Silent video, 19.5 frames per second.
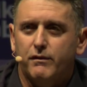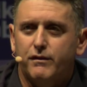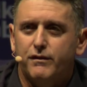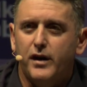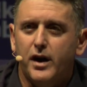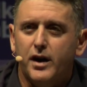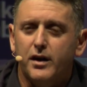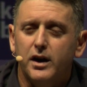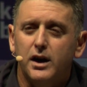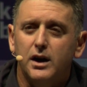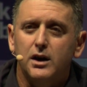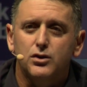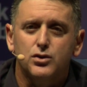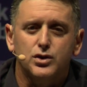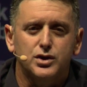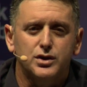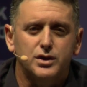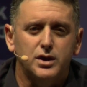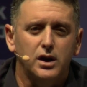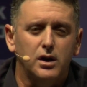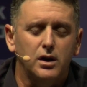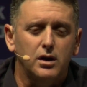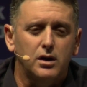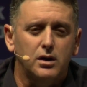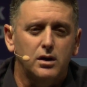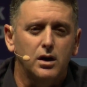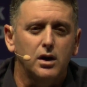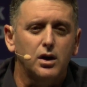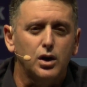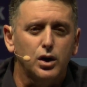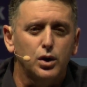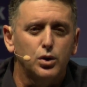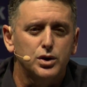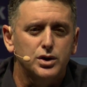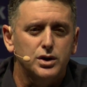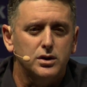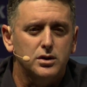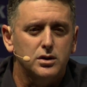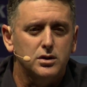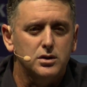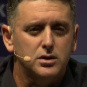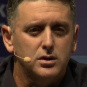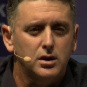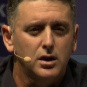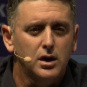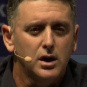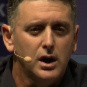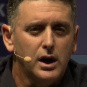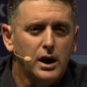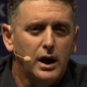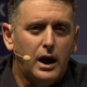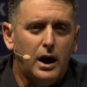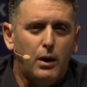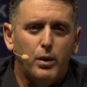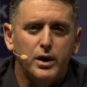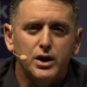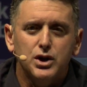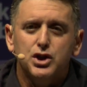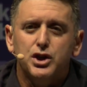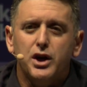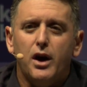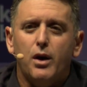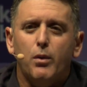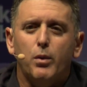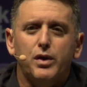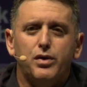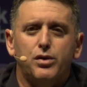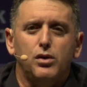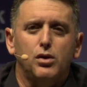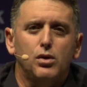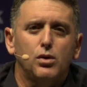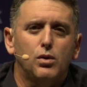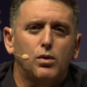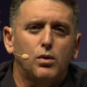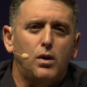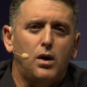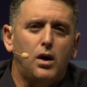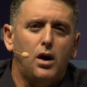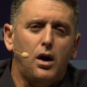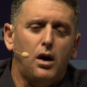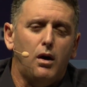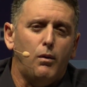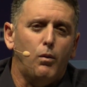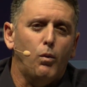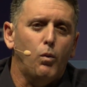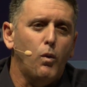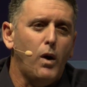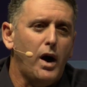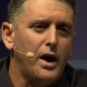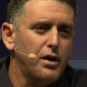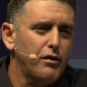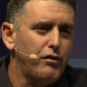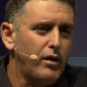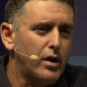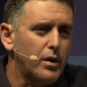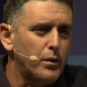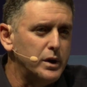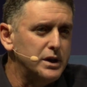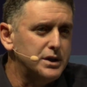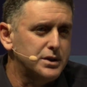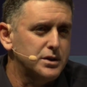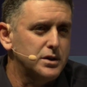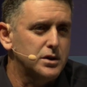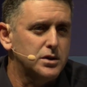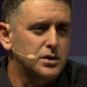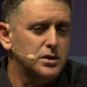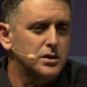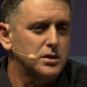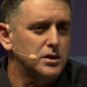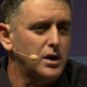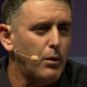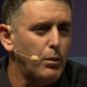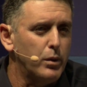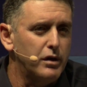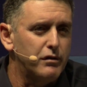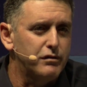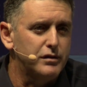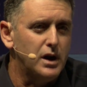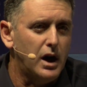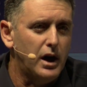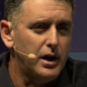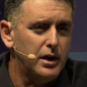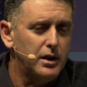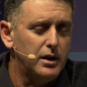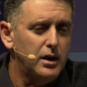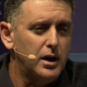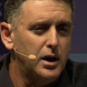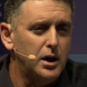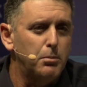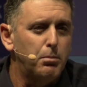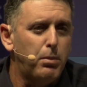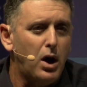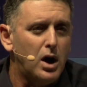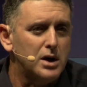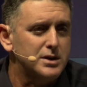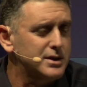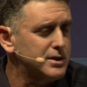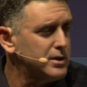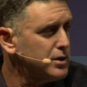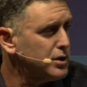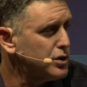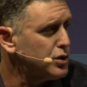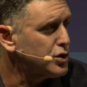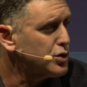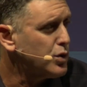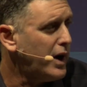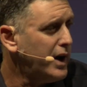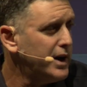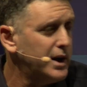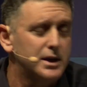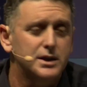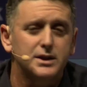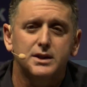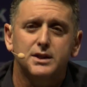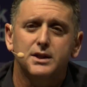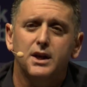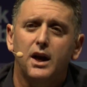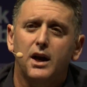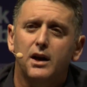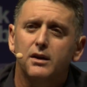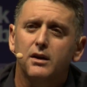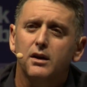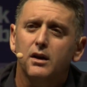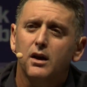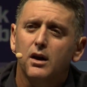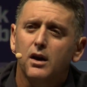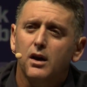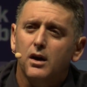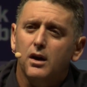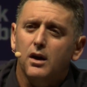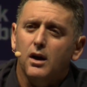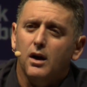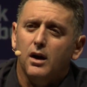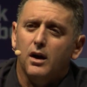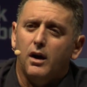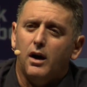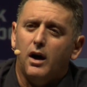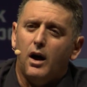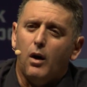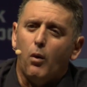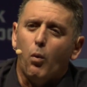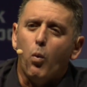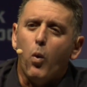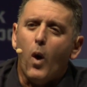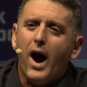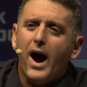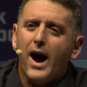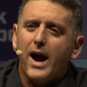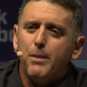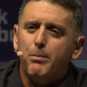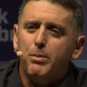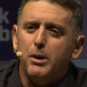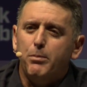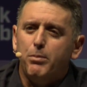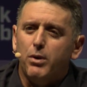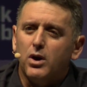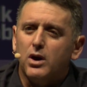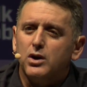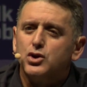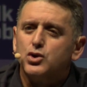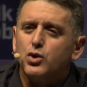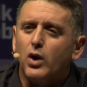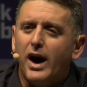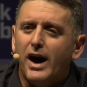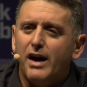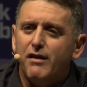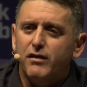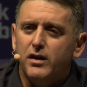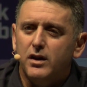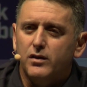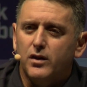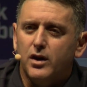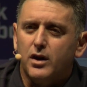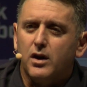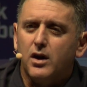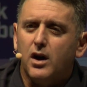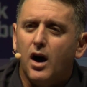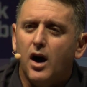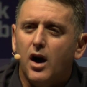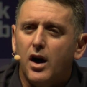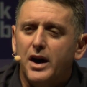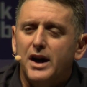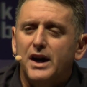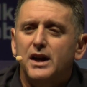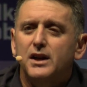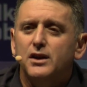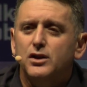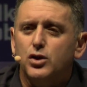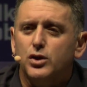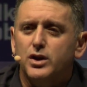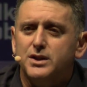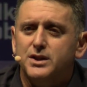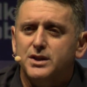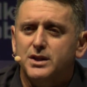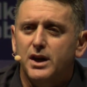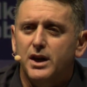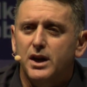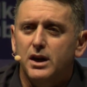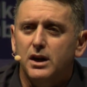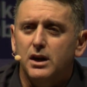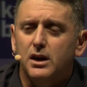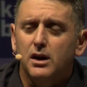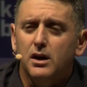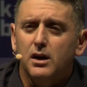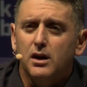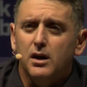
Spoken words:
very interesting conclusions. I want to share with you one of our researches that we have done in Boston to try and understand why people are driving their car into the city.